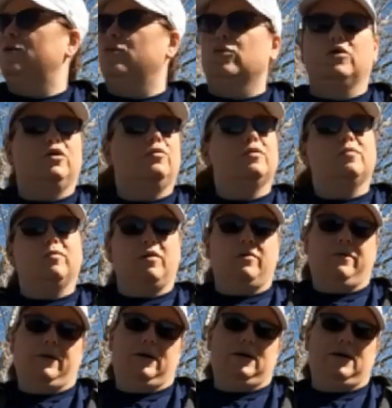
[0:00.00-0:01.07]
work was
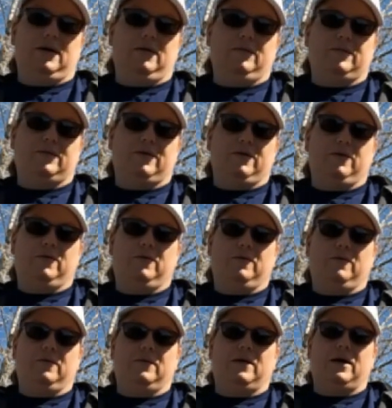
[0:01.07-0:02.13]
blowing it up,
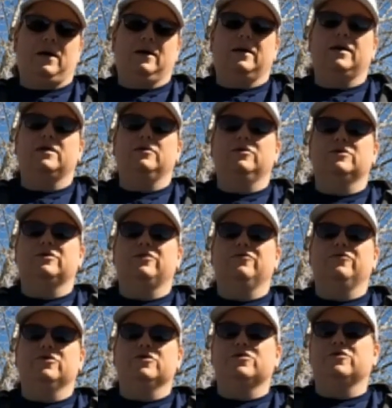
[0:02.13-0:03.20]
so I kind of looked at the
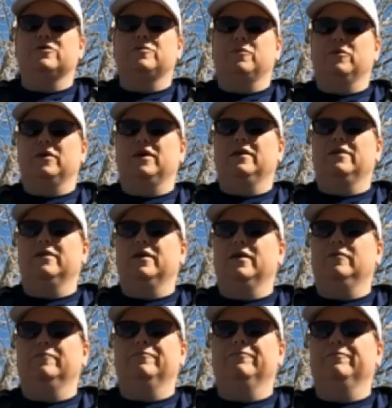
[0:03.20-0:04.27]
footage this morning and
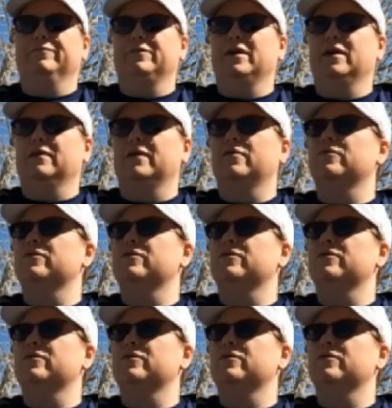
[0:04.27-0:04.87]
thought, yeah, that